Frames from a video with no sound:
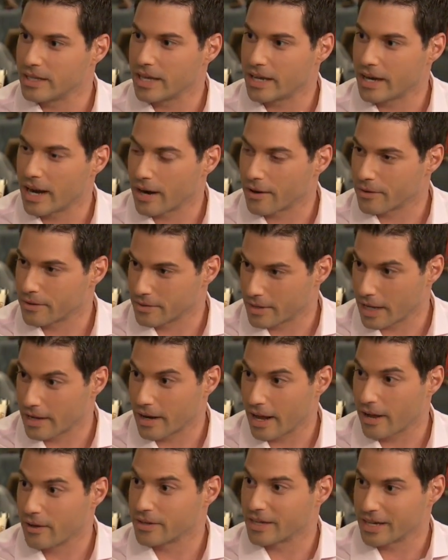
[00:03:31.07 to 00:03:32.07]
get
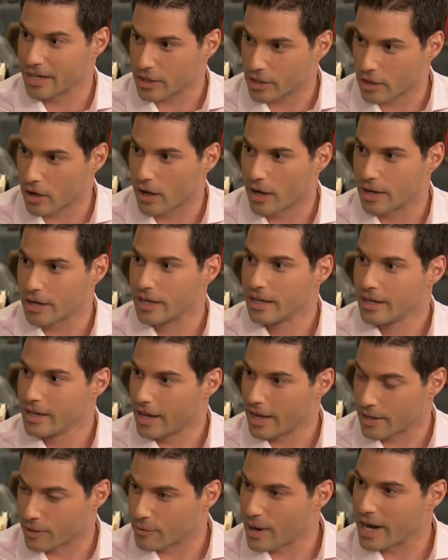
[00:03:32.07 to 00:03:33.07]
it gone,
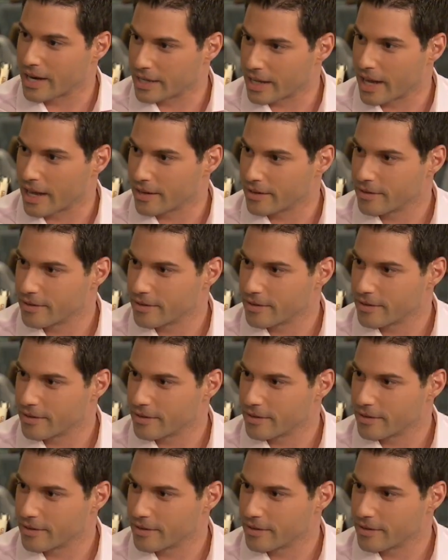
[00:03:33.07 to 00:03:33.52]
and eradicate.